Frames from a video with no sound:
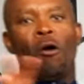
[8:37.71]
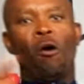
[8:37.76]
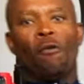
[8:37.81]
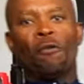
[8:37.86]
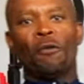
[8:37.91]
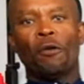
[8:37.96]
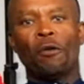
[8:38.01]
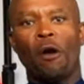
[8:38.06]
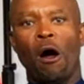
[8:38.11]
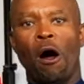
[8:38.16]

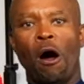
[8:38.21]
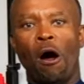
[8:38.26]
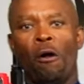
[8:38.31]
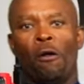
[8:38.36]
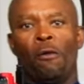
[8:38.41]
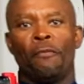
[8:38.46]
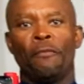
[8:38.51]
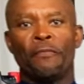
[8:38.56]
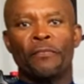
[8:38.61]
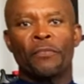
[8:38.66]

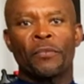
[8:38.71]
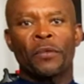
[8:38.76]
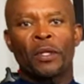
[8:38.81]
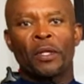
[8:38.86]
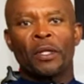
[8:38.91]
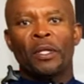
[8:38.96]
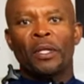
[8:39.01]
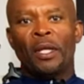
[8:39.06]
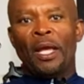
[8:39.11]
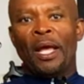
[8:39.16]
overall,
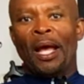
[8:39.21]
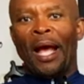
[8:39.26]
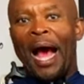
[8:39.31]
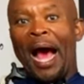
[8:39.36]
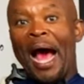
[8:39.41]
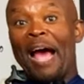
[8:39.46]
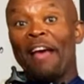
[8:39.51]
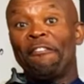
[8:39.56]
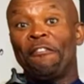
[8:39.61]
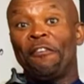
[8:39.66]

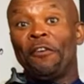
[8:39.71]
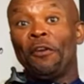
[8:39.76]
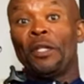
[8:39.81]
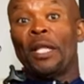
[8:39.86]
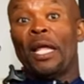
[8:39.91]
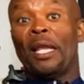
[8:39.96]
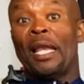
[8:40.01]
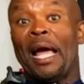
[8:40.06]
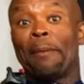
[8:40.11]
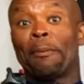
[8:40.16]
I feel
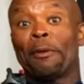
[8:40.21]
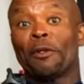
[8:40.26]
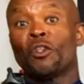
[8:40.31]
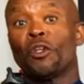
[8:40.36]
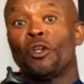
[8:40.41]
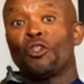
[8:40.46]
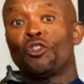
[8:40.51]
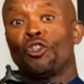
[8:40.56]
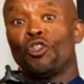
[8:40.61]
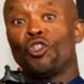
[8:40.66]
that La
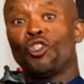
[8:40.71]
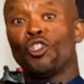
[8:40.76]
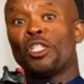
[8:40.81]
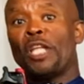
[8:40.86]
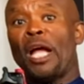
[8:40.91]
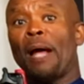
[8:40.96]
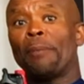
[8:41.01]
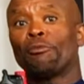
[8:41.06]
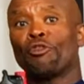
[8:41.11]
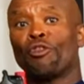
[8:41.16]
Passione should
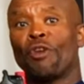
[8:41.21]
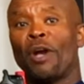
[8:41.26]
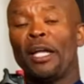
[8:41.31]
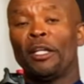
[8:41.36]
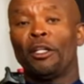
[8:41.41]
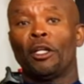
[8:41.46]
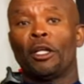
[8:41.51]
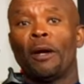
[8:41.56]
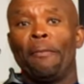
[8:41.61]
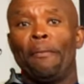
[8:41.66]
stop
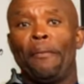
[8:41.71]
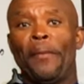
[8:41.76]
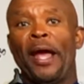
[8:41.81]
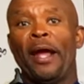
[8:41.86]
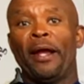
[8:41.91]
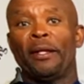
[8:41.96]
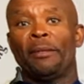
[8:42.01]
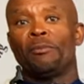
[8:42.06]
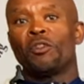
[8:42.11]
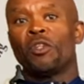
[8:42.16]
trying to
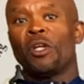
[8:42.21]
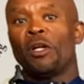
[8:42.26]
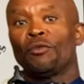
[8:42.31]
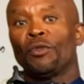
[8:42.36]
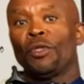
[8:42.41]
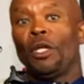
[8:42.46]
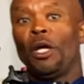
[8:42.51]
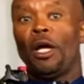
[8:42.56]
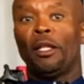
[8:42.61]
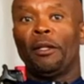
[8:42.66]
compare themselves
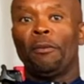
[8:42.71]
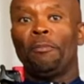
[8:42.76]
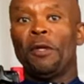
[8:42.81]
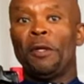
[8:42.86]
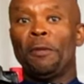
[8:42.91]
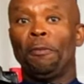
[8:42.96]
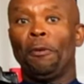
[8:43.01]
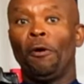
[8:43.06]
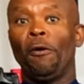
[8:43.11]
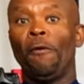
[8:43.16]
with other
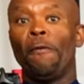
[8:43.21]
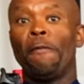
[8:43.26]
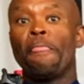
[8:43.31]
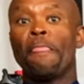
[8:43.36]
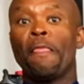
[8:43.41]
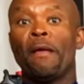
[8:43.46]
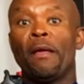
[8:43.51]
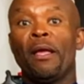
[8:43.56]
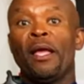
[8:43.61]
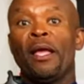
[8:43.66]
people,
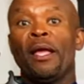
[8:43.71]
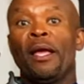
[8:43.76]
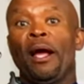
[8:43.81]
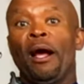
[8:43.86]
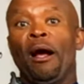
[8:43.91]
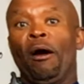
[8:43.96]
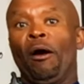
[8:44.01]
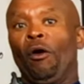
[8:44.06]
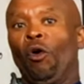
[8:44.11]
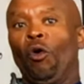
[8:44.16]

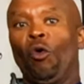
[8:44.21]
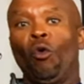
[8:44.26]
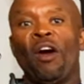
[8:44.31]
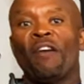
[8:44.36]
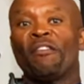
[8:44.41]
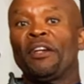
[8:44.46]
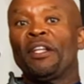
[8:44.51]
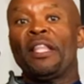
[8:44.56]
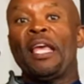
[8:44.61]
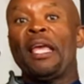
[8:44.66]

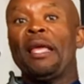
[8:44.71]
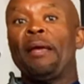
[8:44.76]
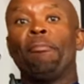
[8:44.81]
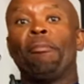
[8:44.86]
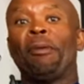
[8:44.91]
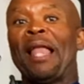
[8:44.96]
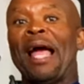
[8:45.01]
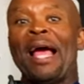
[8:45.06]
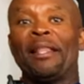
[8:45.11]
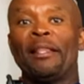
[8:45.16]
whoever they
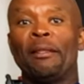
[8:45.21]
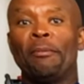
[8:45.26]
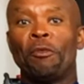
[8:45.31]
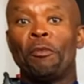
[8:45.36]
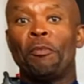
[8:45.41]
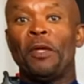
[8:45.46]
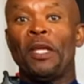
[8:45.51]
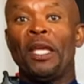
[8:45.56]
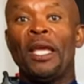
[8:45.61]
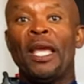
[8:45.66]
imply them
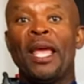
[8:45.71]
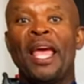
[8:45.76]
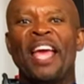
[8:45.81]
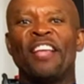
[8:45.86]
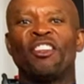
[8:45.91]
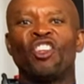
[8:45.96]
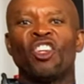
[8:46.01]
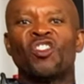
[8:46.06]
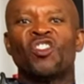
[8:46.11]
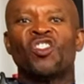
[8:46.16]
to be.
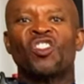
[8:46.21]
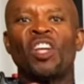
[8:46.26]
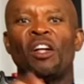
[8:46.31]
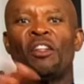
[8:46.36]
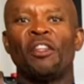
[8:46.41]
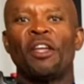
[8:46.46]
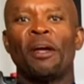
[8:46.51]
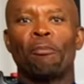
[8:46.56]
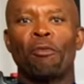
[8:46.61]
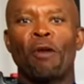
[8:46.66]
Just
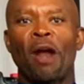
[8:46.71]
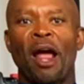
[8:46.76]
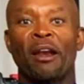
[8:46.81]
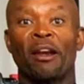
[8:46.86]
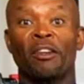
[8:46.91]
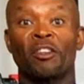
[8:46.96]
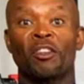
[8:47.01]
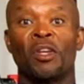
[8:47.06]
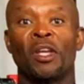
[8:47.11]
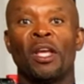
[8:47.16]
sell their
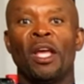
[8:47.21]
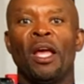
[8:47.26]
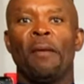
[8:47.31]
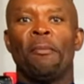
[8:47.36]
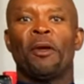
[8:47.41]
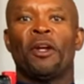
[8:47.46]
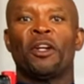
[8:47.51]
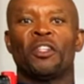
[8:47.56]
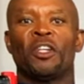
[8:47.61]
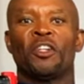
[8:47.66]
products,
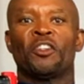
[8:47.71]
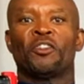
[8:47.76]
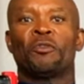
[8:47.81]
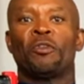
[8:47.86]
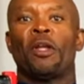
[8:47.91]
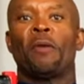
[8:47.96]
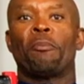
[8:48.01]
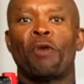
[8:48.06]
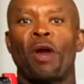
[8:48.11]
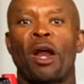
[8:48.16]

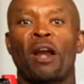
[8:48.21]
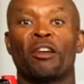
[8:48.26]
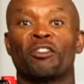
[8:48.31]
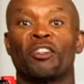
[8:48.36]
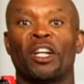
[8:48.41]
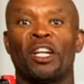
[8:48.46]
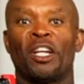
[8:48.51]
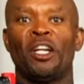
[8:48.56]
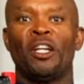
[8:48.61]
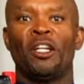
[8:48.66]
because their
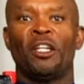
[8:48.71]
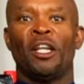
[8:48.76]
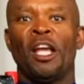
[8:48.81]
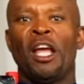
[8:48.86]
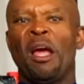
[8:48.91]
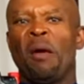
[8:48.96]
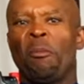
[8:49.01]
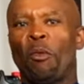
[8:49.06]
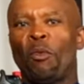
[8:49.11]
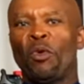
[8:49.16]
products are
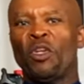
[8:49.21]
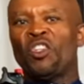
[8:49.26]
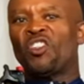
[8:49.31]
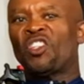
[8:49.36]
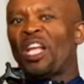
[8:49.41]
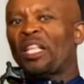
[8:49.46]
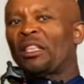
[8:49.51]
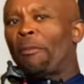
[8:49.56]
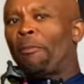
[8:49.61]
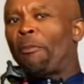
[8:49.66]
good. But when you
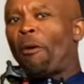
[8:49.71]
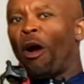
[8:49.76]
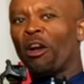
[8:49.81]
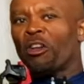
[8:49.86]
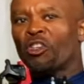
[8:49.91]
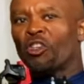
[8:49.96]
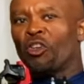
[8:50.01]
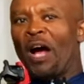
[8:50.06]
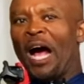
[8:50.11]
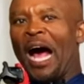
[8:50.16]
set the
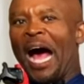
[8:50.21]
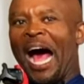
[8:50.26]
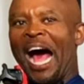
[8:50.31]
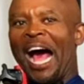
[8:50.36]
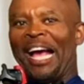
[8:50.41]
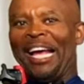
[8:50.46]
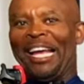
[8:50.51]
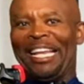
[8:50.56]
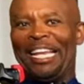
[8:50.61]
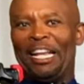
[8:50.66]
bar so
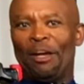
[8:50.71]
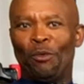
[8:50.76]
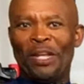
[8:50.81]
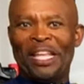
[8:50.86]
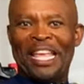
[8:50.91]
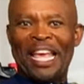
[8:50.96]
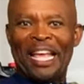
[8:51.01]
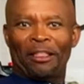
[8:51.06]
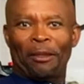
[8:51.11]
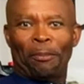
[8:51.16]
high and then we
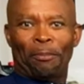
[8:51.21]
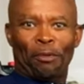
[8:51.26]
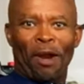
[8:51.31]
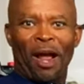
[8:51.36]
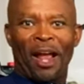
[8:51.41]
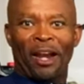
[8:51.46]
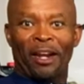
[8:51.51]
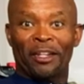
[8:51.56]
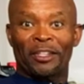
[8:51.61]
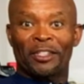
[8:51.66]
get the
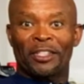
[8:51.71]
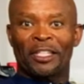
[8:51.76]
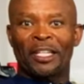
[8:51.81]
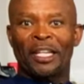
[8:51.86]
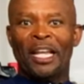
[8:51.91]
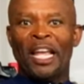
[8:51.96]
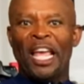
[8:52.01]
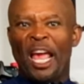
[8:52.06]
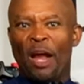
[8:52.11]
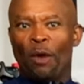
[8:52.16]

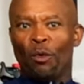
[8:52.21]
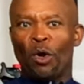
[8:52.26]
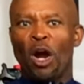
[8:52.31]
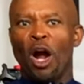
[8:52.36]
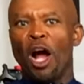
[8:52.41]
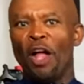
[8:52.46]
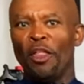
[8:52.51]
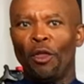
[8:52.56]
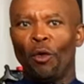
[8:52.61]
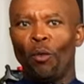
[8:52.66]
products and
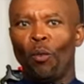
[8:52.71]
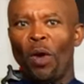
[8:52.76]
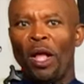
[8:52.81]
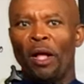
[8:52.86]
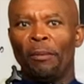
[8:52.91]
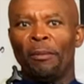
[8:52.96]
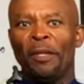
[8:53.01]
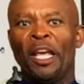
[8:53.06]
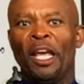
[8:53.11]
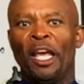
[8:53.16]
we're
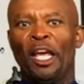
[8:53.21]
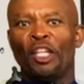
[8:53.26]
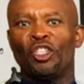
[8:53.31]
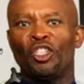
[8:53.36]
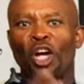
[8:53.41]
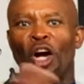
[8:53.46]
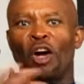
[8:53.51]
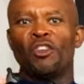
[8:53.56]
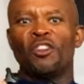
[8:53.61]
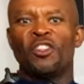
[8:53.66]
underwhelmed,
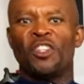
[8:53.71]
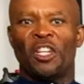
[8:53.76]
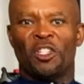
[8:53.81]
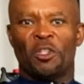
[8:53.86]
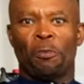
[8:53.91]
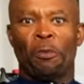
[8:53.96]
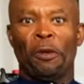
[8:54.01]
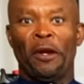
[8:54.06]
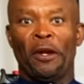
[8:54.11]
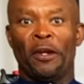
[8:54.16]
it dulls the
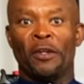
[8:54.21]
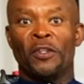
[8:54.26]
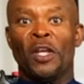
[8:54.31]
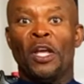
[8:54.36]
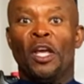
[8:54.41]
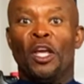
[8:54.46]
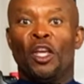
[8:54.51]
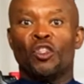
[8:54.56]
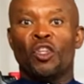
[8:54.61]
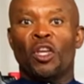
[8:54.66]
experience.
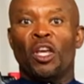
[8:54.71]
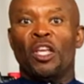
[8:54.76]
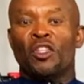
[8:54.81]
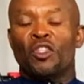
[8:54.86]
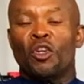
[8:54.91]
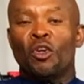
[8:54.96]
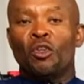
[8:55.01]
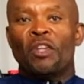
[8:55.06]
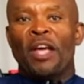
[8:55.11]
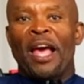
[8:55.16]
So
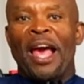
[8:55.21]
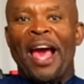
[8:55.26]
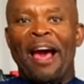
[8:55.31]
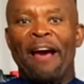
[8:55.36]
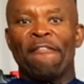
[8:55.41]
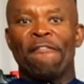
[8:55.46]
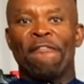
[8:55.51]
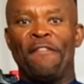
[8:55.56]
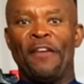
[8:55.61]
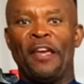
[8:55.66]
it's good to
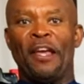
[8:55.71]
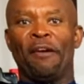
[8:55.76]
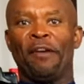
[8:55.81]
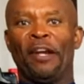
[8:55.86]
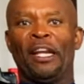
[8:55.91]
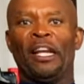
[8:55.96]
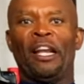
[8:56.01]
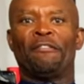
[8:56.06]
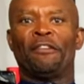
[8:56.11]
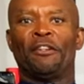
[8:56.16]
have
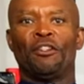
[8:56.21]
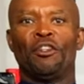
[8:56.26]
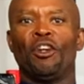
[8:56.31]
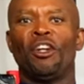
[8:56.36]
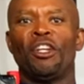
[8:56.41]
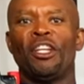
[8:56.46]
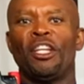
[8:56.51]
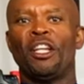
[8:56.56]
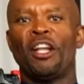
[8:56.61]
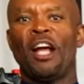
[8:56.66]
varying levels. You
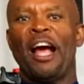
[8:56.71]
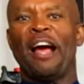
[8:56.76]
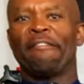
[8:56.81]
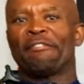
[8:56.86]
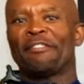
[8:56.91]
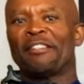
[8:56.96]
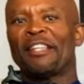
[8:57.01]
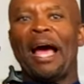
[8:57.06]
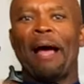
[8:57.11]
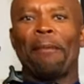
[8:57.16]
don't need to
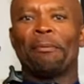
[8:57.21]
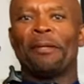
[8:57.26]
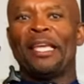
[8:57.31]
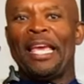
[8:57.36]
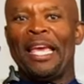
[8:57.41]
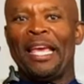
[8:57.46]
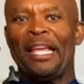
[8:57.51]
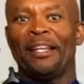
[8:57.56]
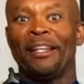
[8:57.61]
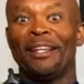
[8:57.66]
have top
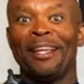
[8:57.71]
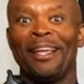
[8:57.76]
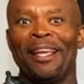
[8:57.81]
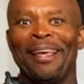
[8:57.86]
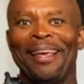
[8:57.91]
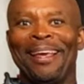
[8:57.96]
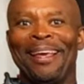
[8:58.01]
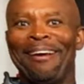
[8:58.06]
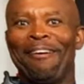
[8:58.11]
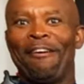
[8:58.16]
kit
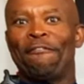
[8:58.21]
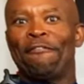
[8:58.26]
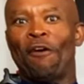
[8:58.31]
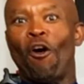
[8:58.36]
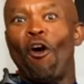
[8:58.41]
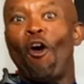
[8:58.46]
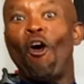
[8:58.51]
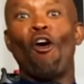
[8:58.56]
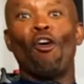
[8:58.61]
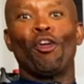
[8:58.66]

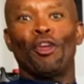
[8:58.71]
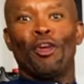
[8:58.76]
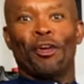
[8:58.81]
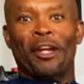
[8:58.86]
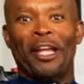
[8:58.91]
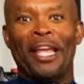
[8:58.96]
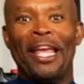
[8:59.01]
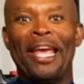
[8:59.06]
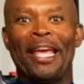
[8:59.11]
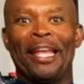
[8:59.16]
for all
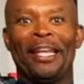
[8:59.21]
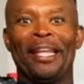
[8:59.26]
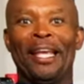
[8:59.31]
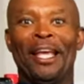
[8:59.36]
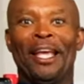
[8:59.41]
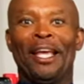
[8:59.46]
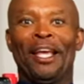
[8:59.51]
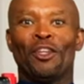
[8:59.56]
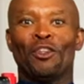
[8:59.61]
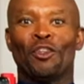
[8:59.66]
your kit.
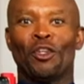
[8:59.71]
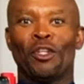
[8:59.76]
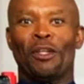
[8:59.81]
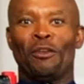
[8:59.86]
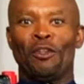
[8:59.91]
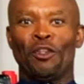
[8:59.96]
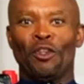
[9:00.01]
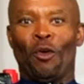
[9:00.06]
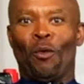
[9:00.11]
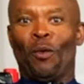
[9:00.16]

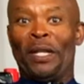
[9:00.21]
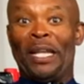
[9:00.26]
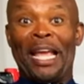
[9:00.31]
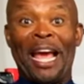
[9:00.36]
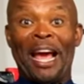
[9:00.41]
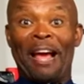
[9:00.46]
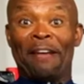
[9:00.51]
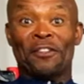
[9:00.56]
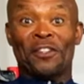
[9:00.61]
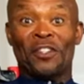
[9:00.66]
So, when they
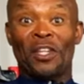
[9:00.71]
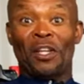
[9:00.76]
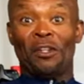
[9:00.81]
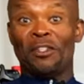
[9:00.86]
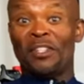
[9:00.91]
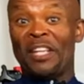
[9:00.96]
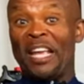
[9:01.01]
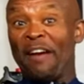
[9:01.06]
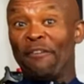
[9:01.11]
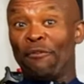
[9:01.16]
have
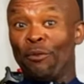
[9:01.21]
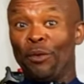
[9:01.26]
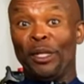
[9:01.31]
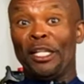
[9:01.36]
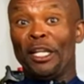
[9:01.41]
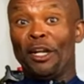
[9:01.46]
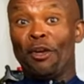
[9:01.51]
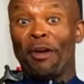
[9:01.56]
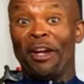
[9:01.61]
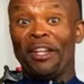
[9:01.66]
sales, they have
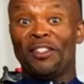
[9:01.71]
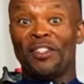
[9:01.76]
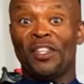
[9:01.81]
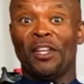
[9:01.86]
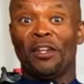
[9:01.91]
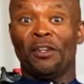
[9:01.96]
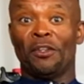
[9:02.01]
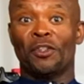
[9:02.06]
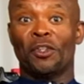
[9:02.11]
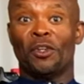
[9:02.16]
really great
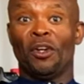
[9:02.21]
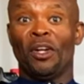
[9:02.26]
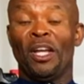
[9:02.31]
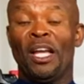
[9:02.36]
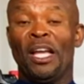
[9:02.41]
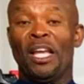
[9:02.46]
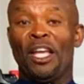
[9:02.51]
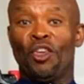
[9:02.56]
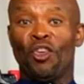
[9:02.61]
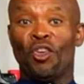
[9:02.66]
sales. So
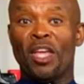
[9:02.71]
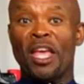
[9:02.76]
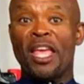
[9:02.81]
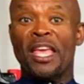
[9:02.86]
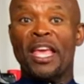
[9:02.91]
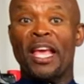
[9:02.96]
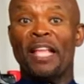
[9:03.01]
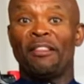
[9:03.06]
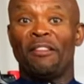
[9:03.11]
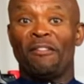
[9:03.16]
you
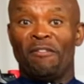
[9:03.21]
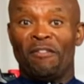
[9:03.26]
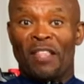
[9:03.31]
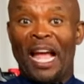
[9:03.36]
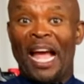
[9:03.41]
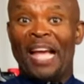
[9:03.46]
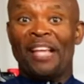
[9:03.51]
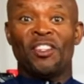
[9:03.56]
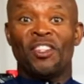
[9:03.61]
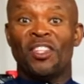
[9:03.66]
can get
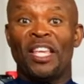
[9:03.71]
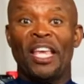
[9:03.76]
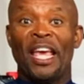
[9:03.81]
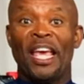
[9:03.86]
nice